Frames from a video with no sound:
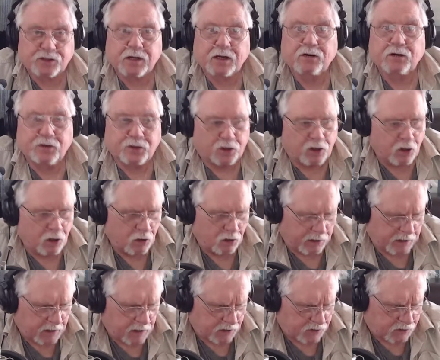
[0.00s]
There you go.
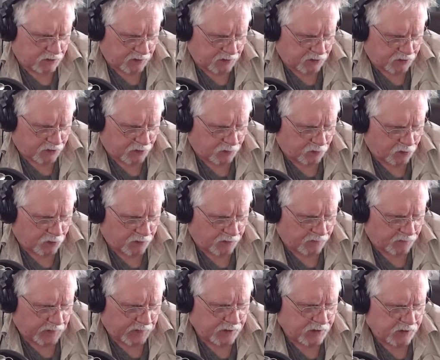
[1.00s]
Here's some good
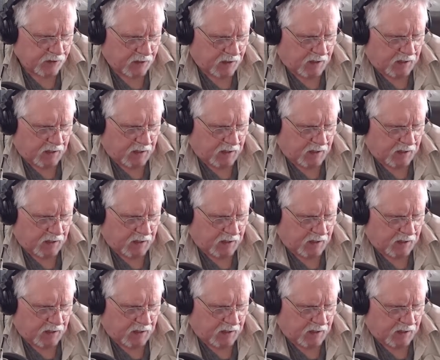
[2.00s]
advice.